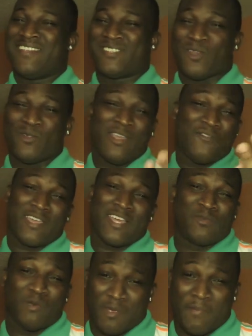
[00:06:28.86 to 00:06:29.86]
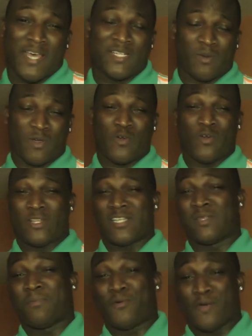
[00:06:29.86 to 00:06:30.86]
So never catch me on the basketball court,
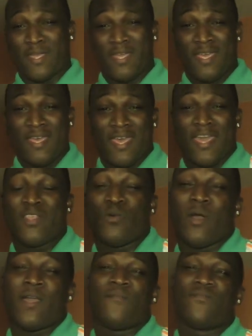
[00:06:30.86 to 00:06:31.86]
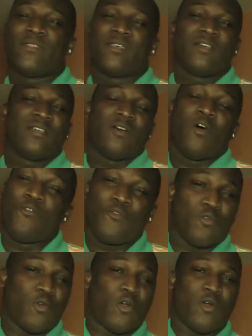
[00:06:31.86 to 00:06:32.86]
that's the point. Anyway,
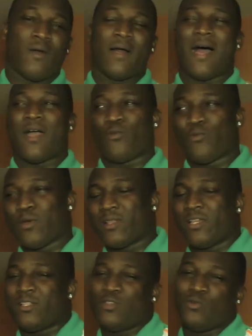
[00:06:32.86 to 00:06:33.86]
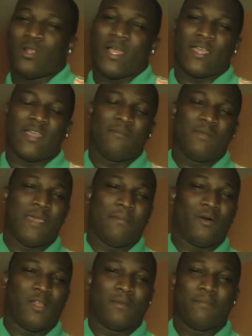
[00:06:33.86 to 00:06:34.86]
overall, I really do like NBA
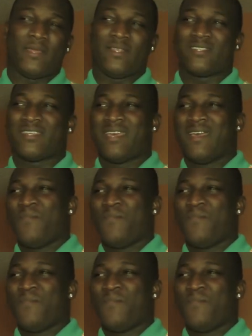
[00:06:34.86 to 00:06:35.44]
Baller Beats.